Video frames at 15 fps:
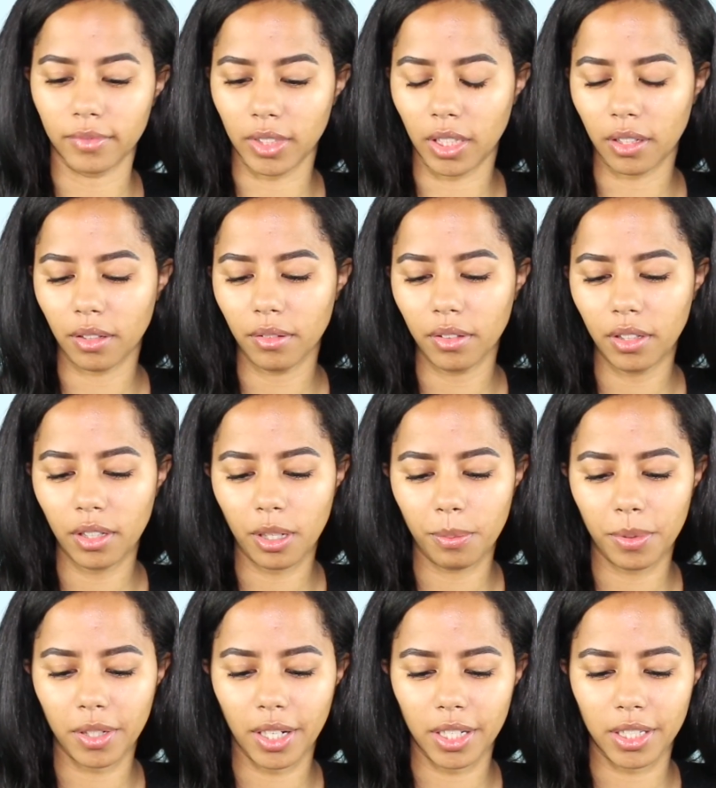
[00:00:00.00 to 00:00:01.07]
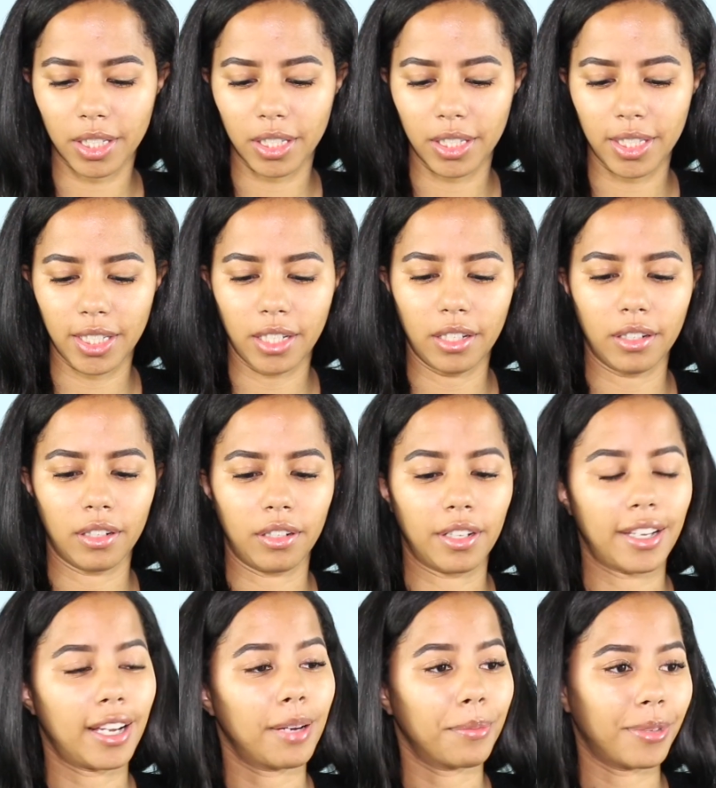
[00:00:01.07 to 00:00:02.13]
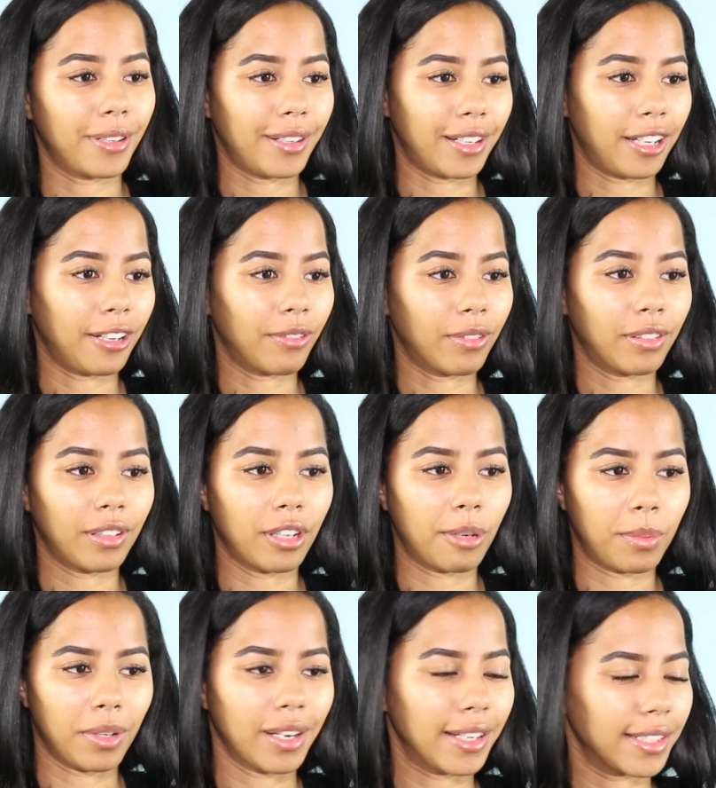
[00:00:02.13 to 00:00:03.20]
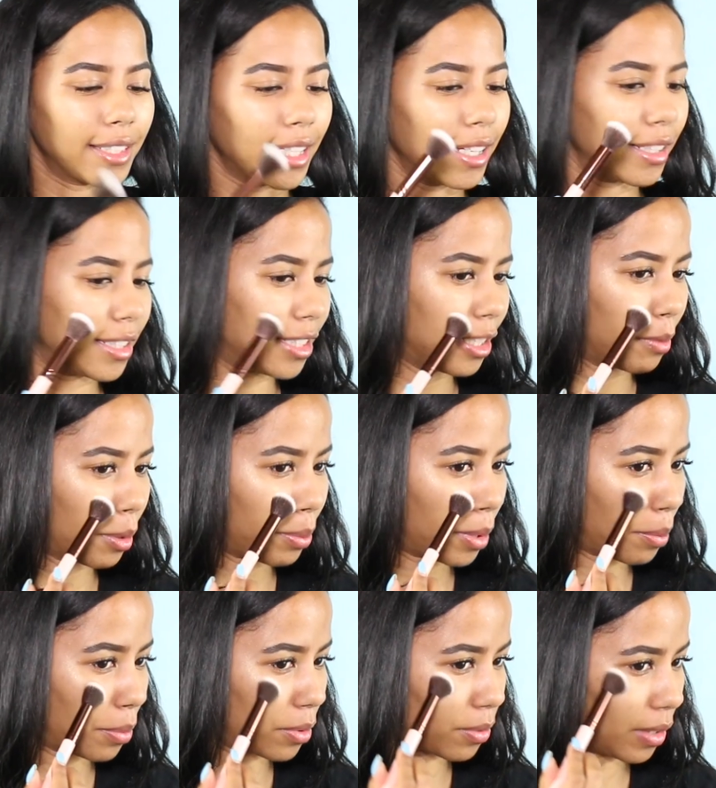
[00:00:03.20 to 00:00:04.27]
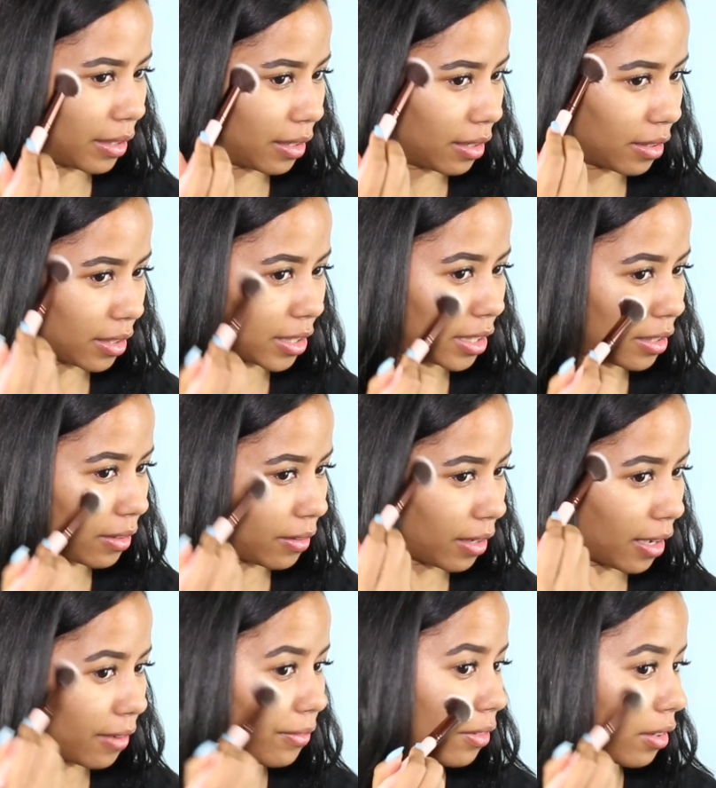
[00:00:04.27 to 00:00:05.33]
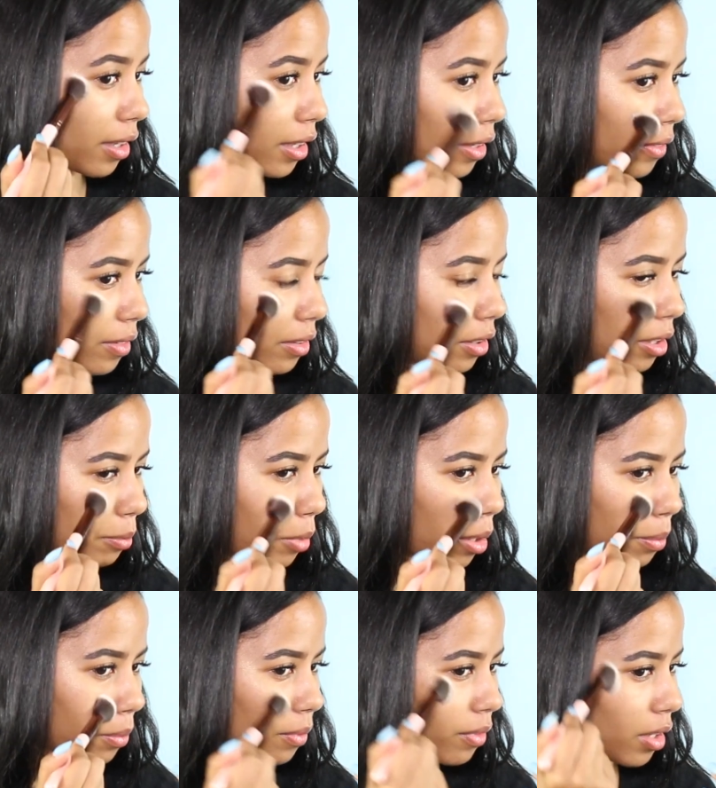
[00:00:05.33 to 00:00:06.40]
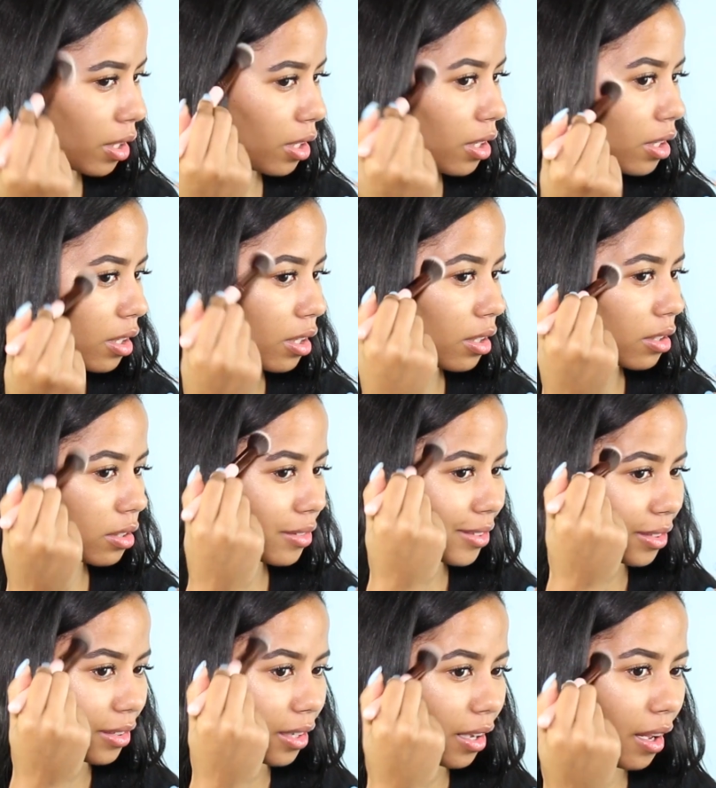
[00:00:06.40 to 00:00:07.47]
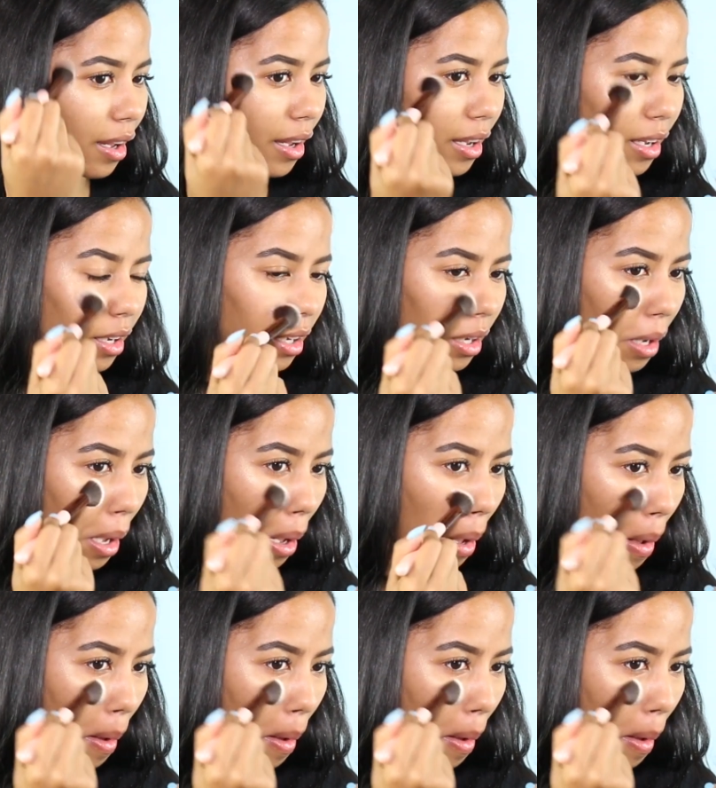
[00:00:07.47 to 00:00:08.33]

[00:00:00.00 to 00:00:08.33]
Like, I really hope you guys can see it on the camera, and I really hope you guys can't see my pimples right now because I did not feel like covering them up today.